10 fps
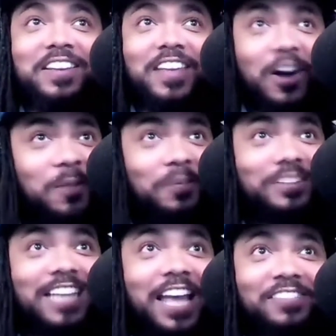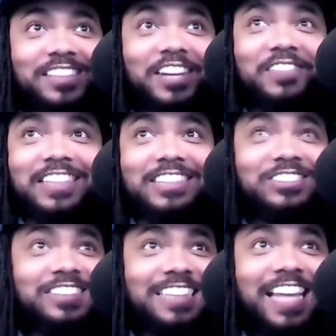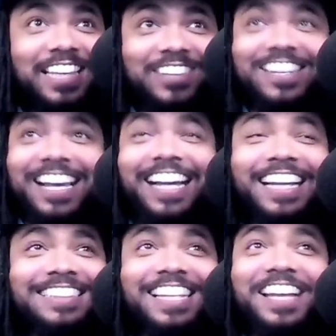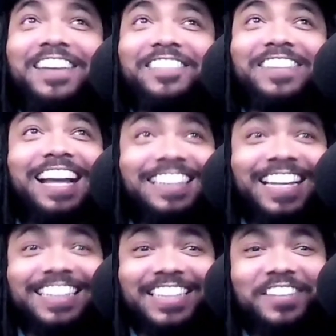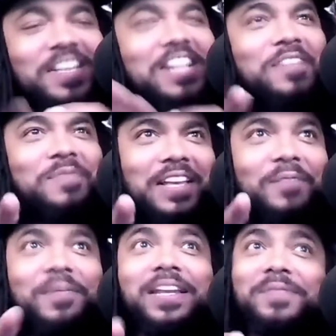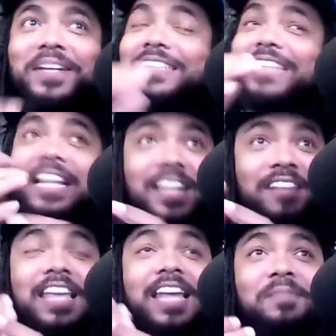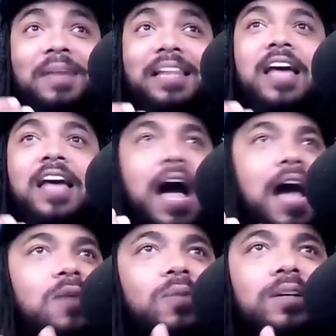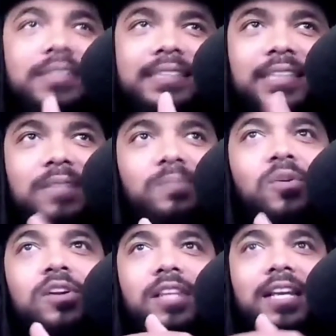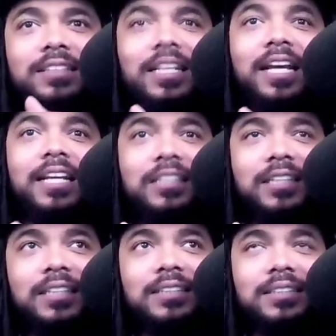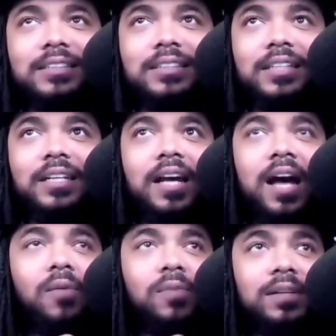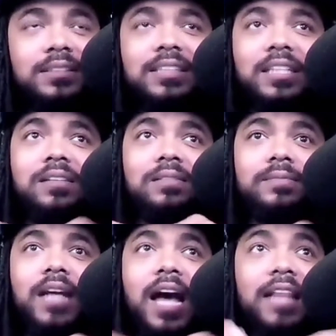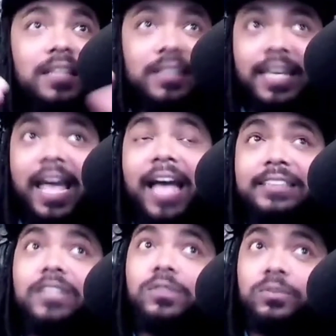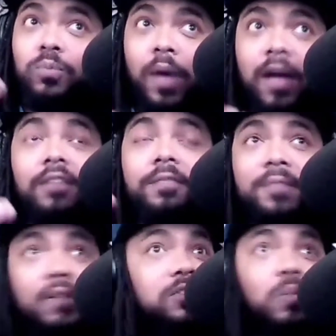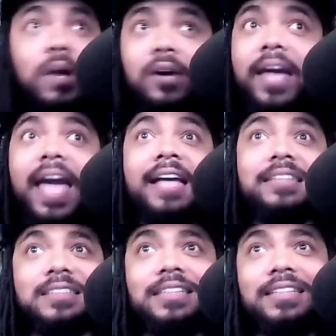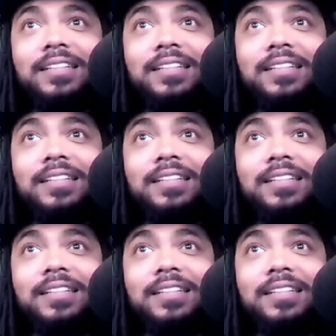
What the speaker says: Y'all almost had me talk me into a snack, you guys. But I said mini meal, because I love the anime. I want to see more things like this. I want to see. I thought the casting was well casted.